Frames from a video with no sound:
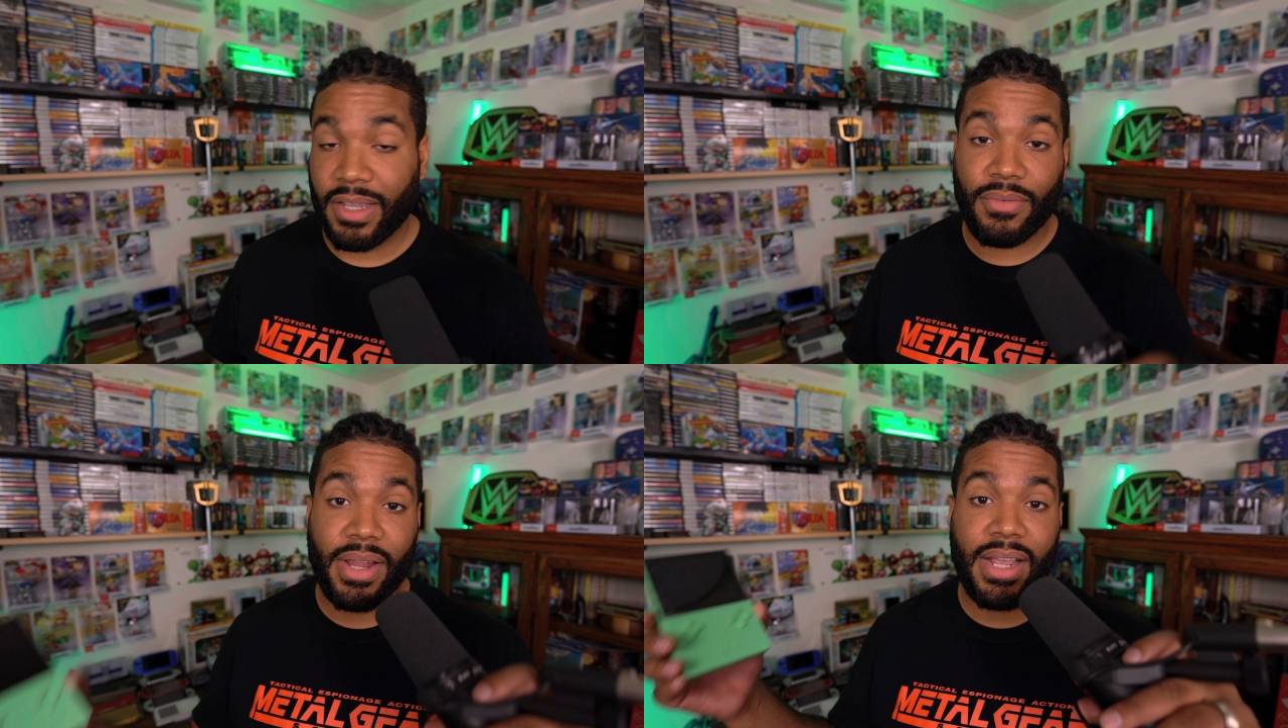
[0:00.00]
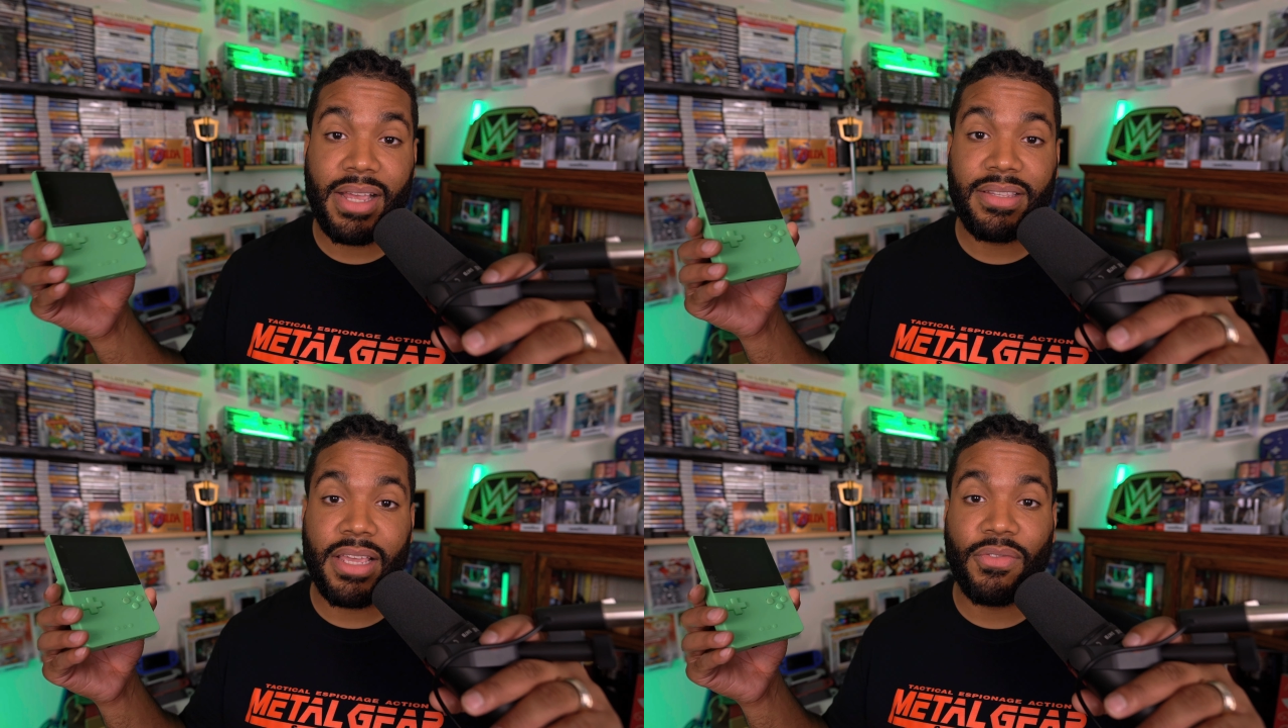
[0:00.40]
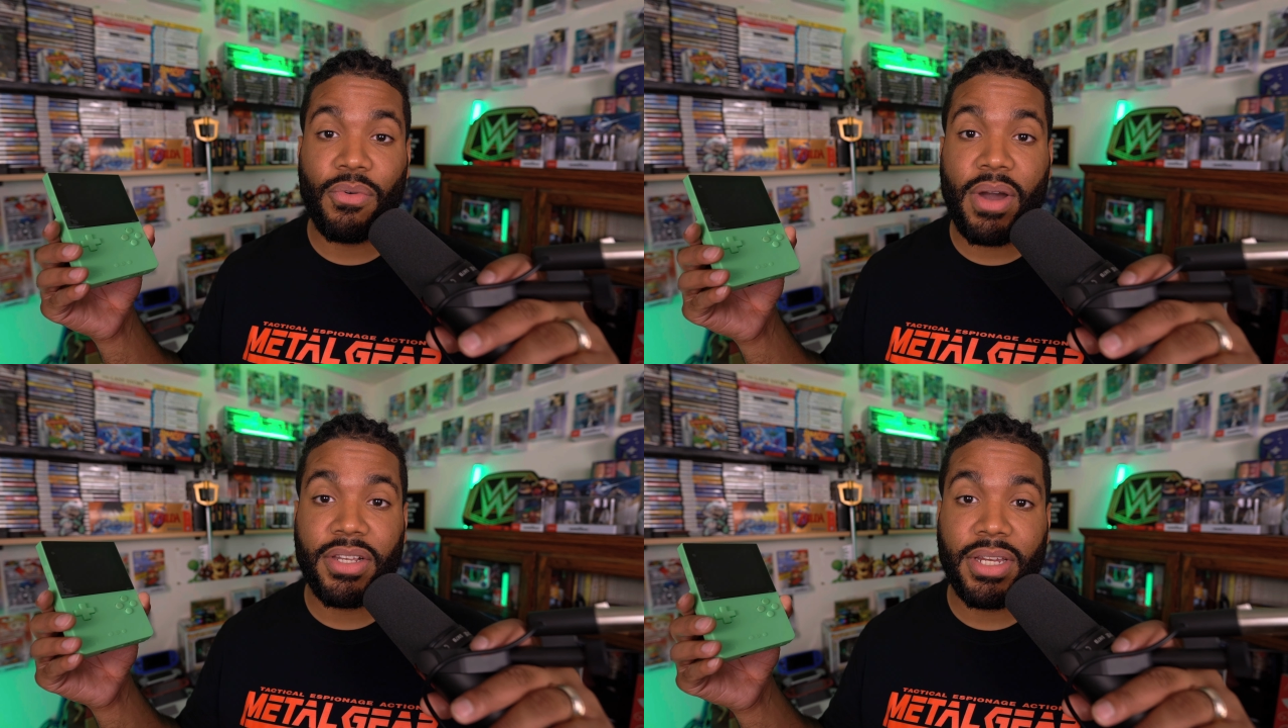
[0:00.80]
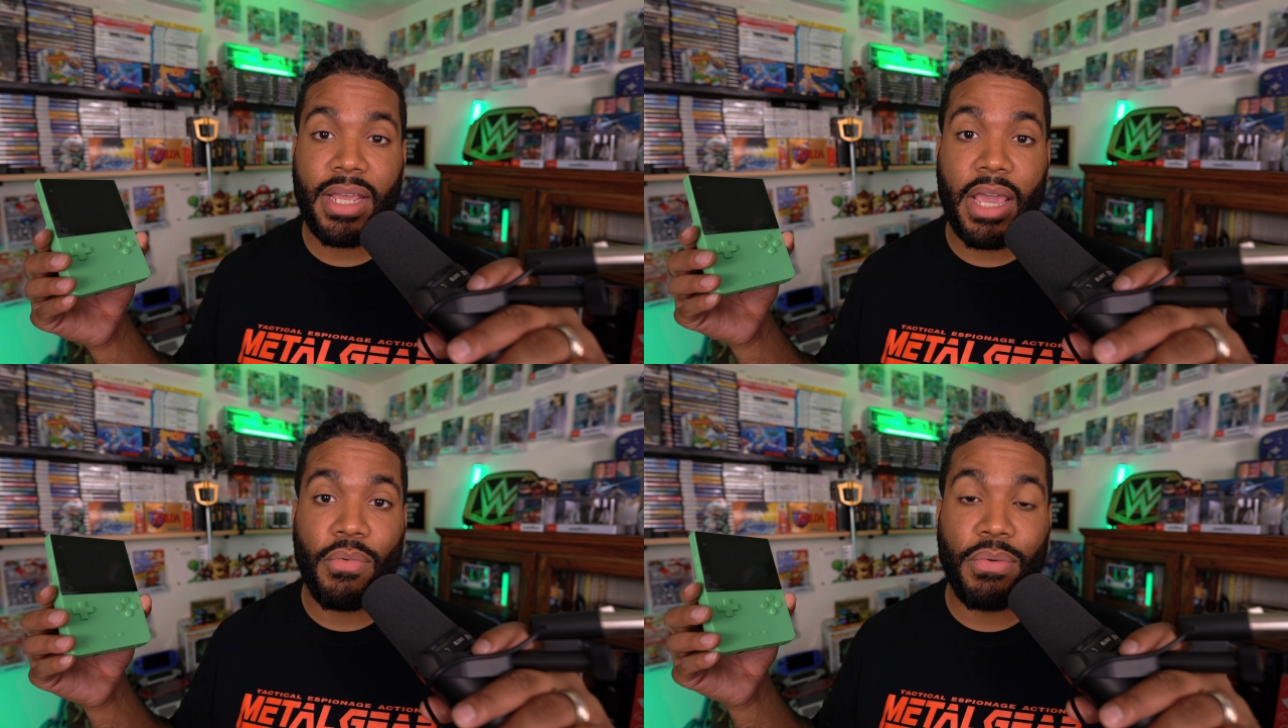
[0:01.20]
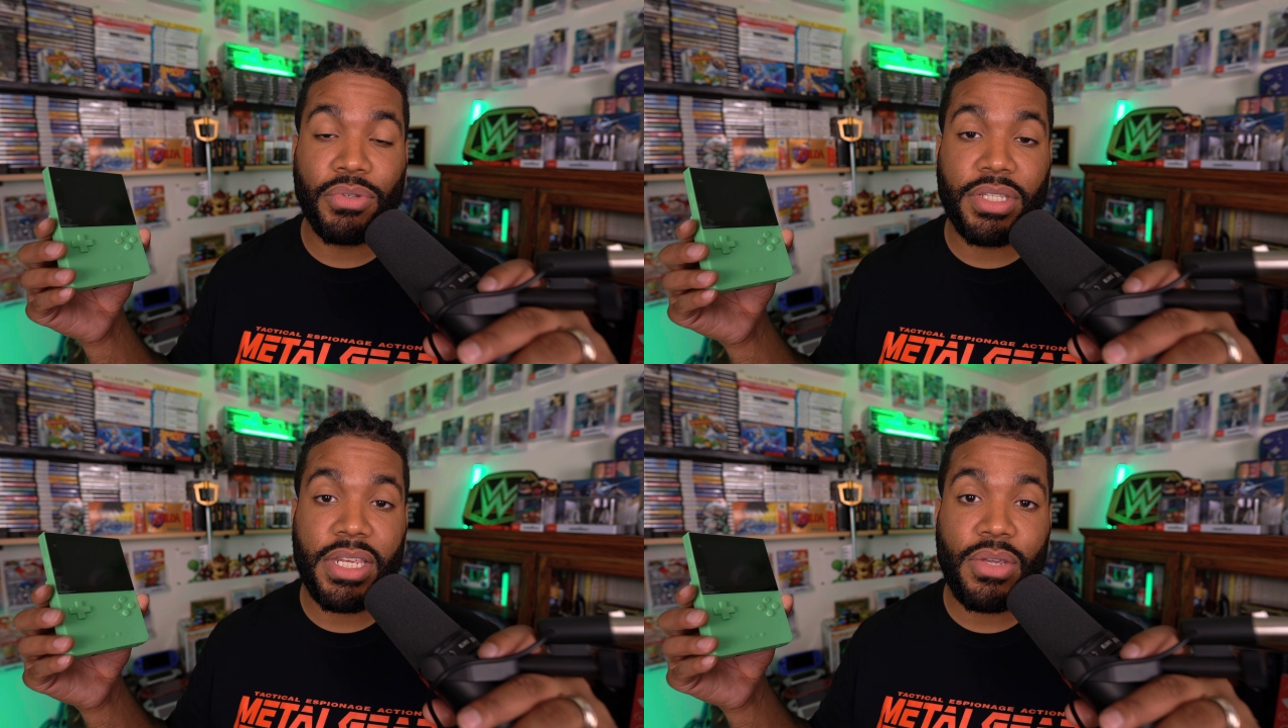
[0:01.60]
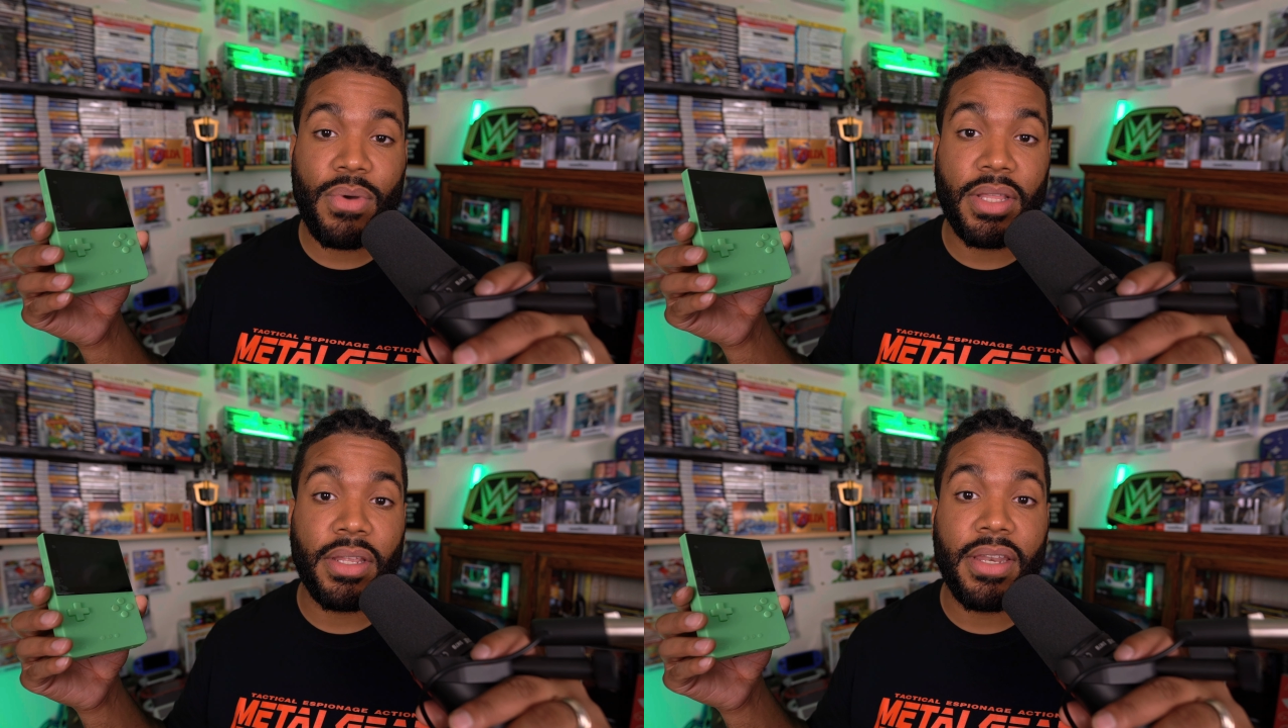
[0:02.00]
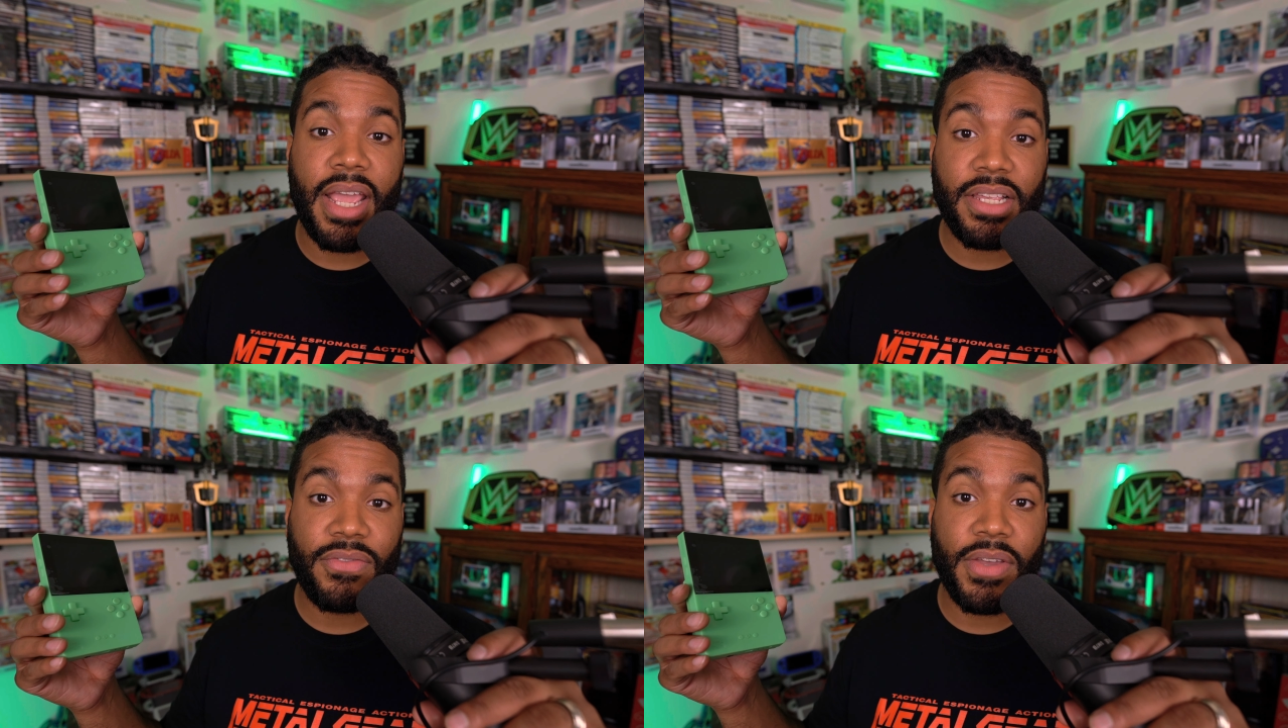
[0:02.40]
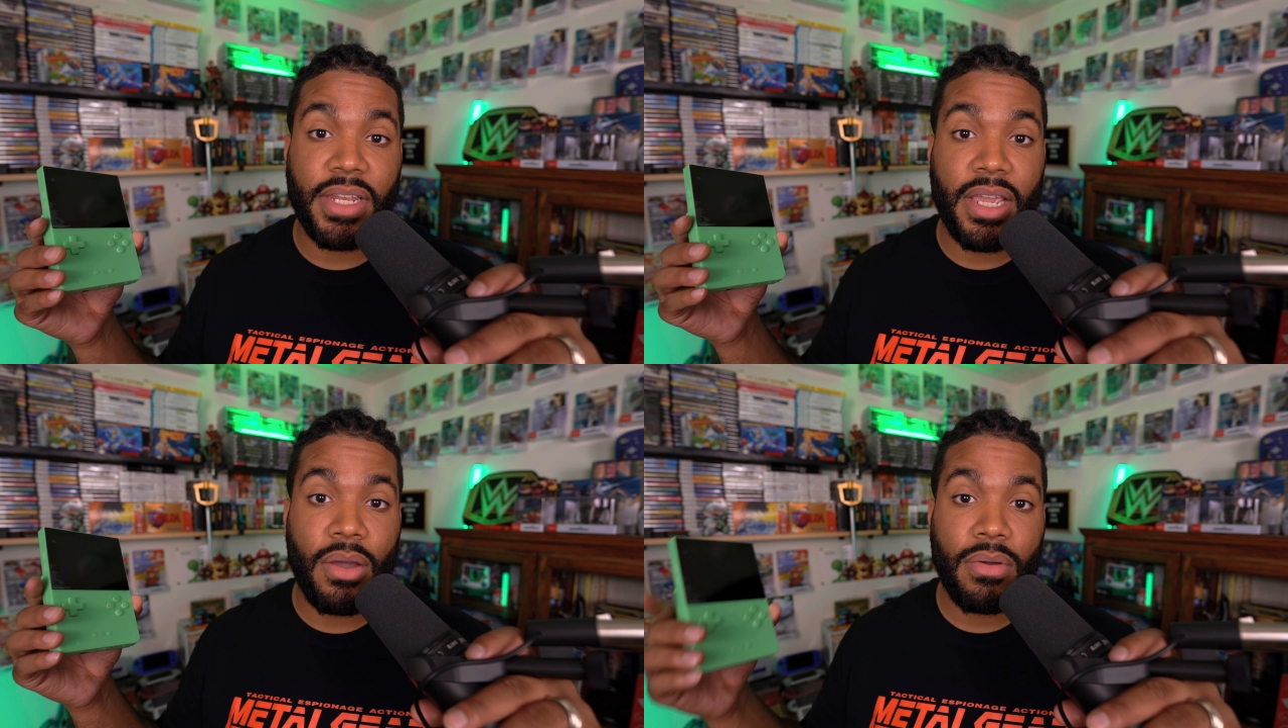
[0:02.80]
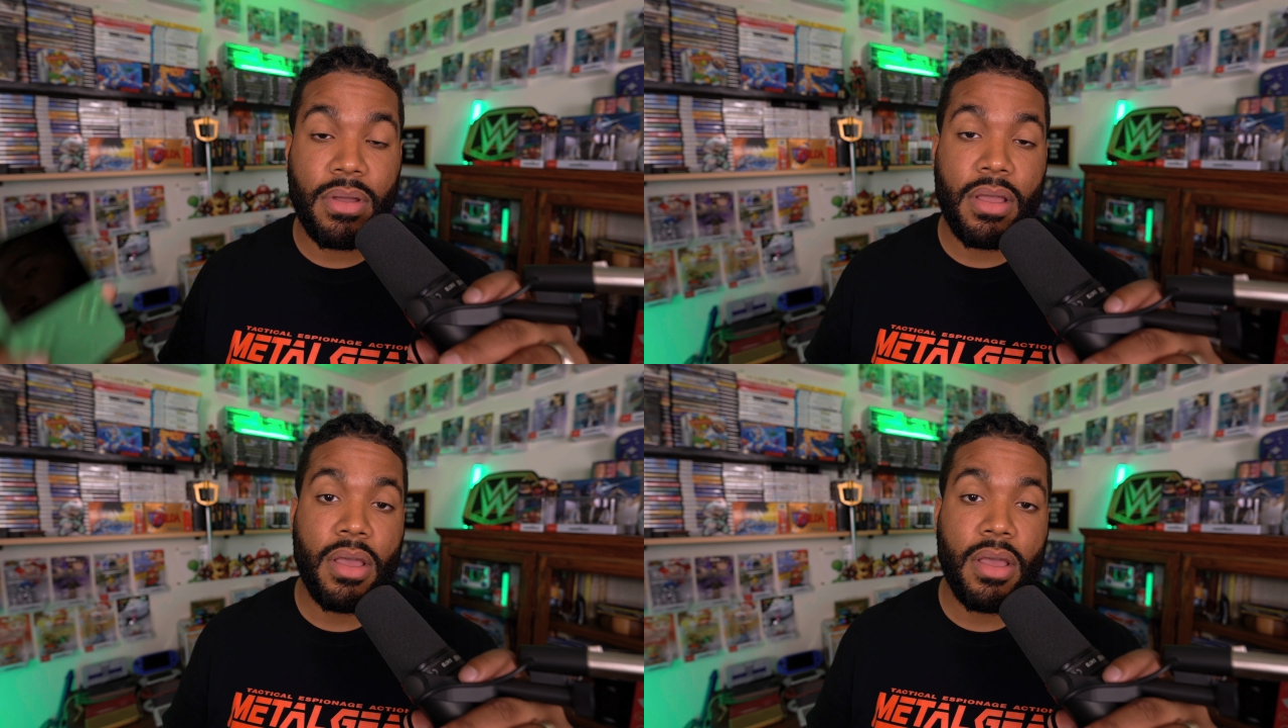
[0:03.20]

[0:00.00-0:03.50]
all right, guys, thanks for watching, and we will see you on the next video.